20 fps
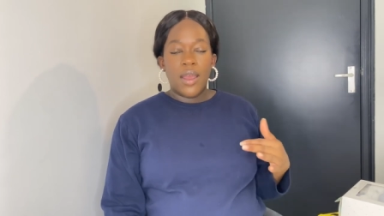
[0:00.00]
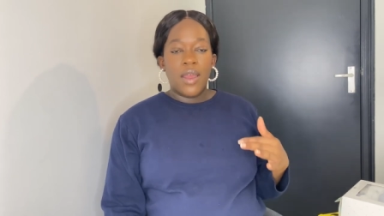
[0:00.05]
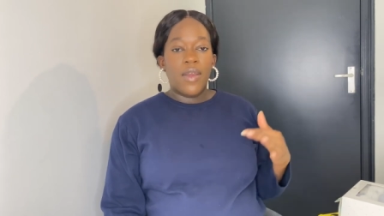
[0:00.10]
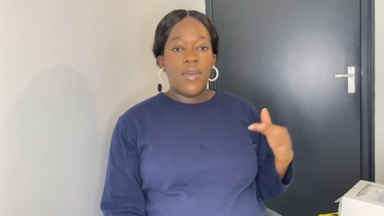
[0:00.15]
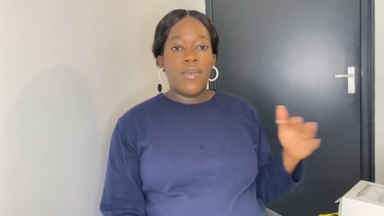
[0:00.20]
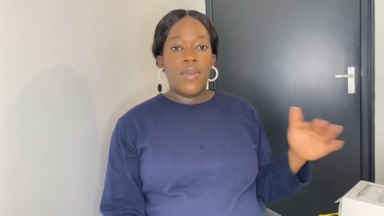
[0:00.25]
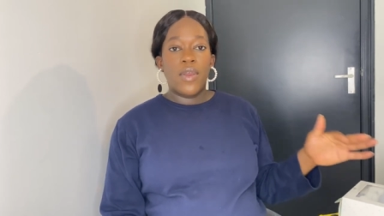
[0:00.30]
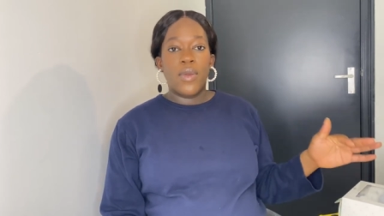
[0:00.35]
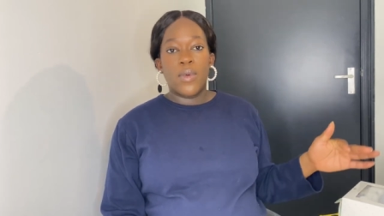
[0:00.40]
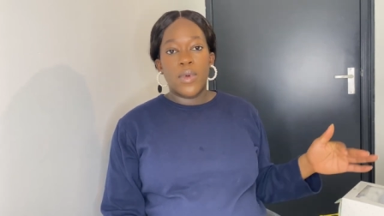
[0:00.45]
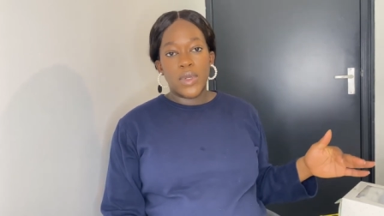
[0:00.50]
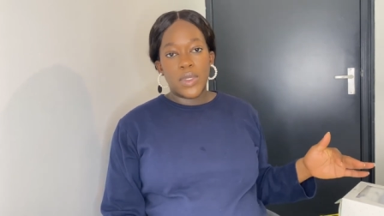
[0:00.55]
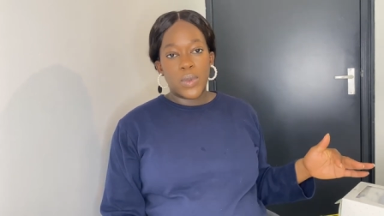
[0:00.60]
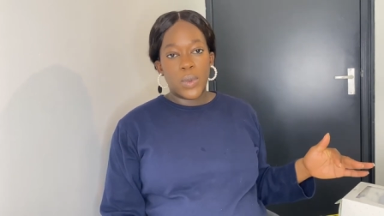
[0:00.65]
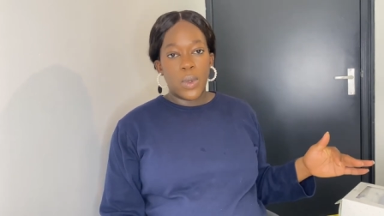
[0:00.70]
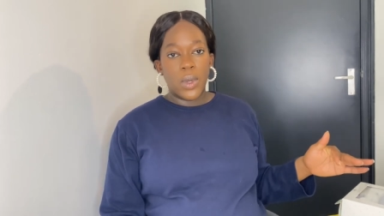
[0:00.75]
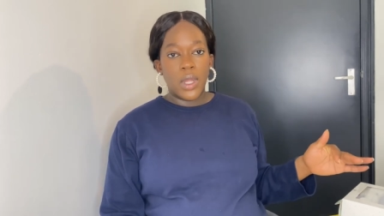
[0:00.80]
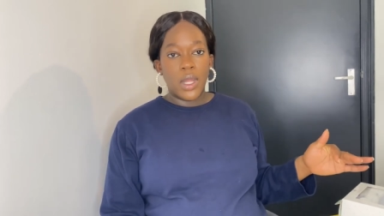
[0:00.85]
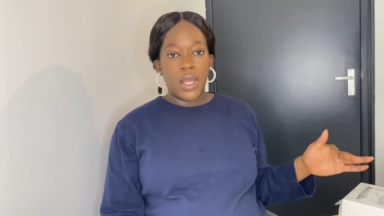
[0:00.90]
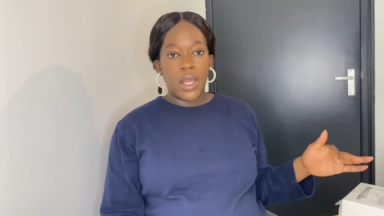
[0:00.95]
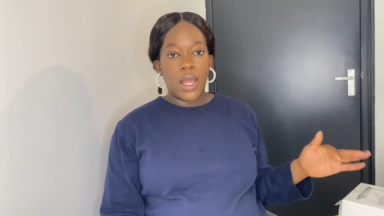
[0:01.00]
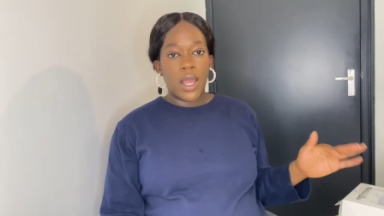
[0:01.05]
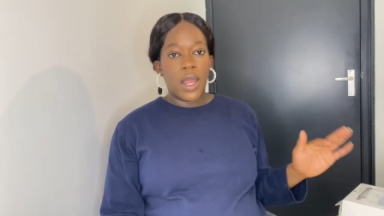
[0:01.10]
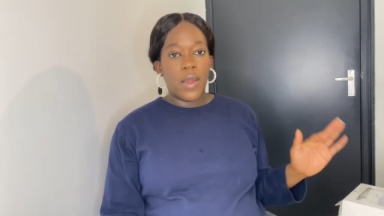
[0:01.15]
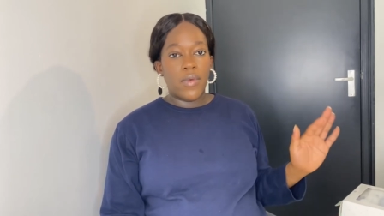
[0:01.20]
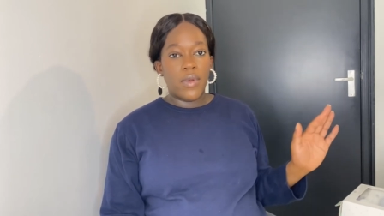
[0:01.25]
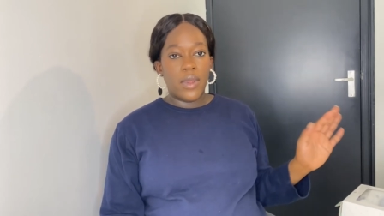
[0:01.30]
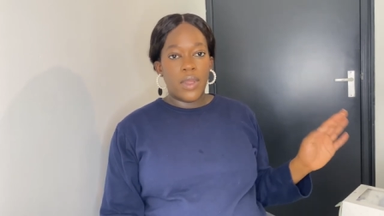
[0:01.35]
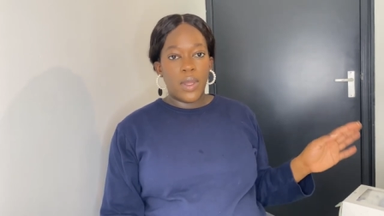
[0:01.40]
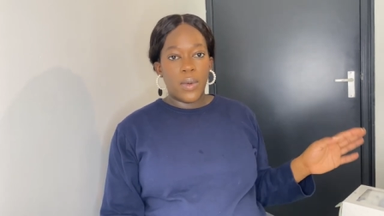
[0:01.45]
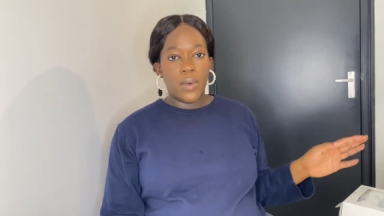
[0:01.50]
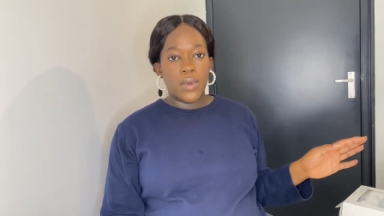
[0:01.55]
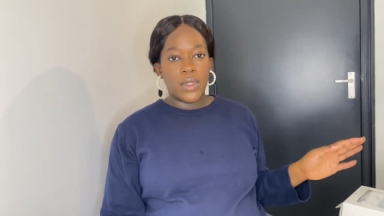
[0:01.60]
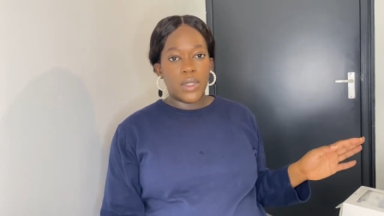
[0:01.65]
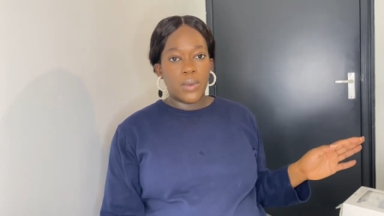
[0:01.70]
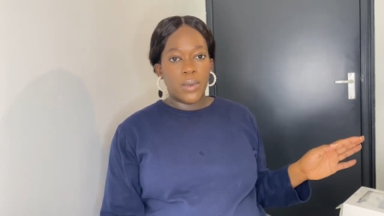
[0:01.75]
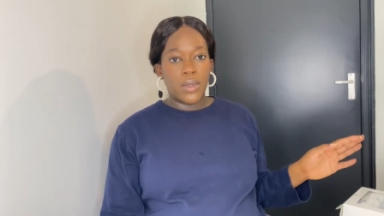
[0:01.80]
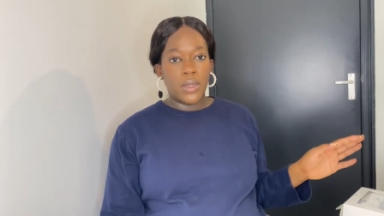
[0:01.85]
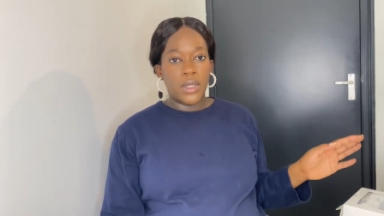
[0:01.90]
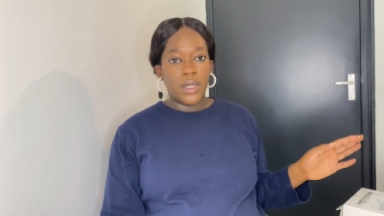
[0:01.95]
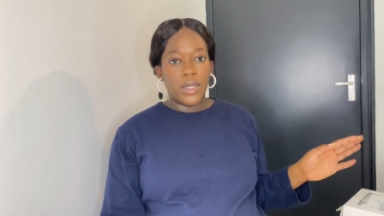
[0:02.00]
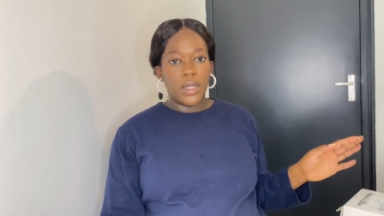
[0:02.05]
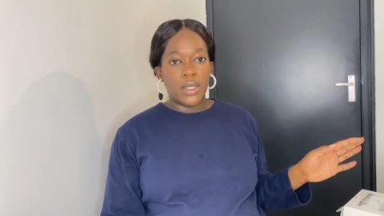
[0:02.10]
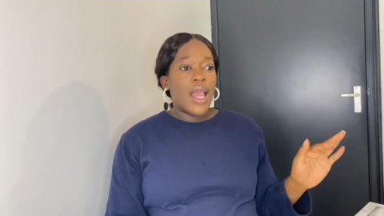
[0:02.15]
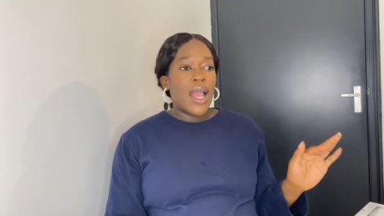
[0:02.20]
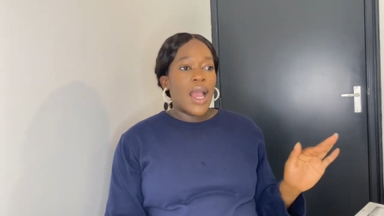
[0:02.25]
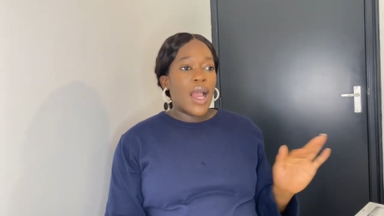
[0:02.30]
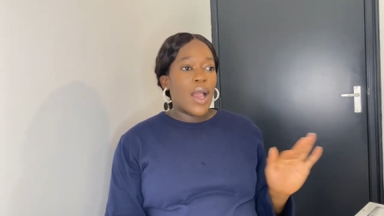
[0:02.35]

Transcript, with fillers: Feet were swollen, everything was swollen.